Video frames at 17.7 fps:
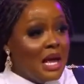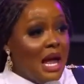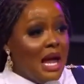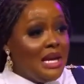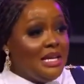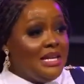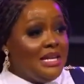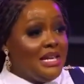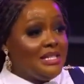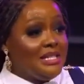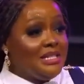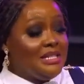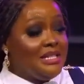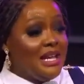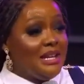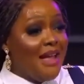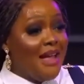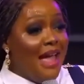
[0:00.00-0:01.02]
And the next thing she
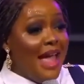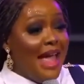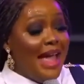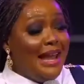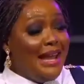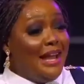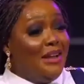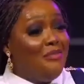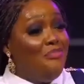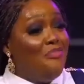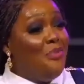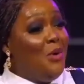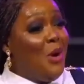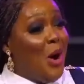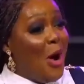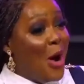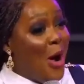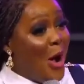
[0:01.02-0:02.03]
said, Helen
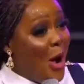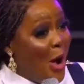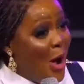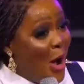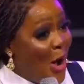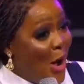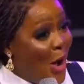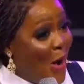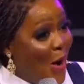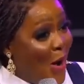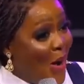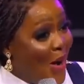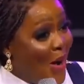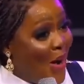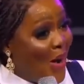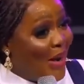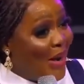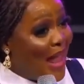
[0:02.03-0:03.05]

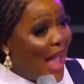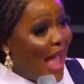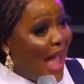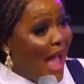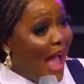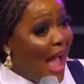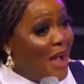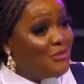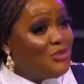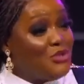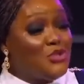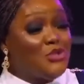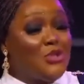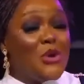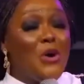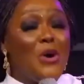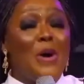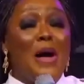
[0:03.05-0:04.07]
Paul, I'm
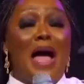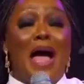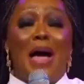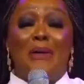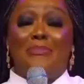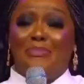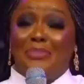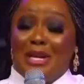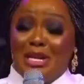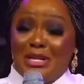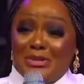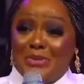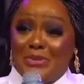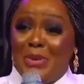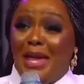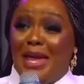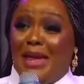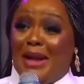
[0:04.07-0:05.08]
so happy
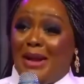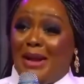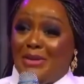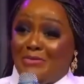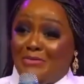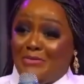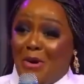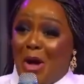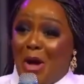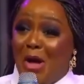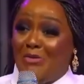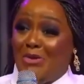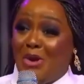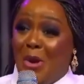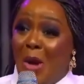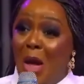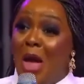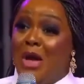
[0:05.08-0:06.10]
to hear from
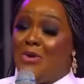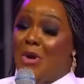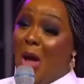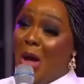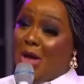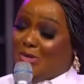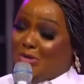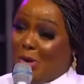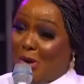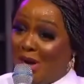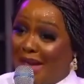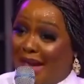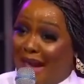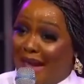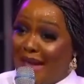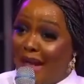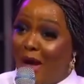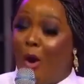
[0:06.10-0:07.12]
you. You're also
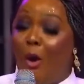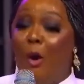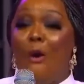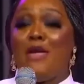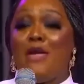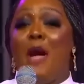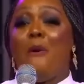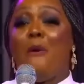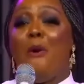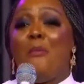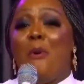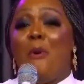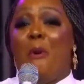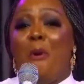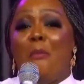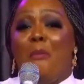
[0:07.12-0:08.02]
here. Oh yeah, come.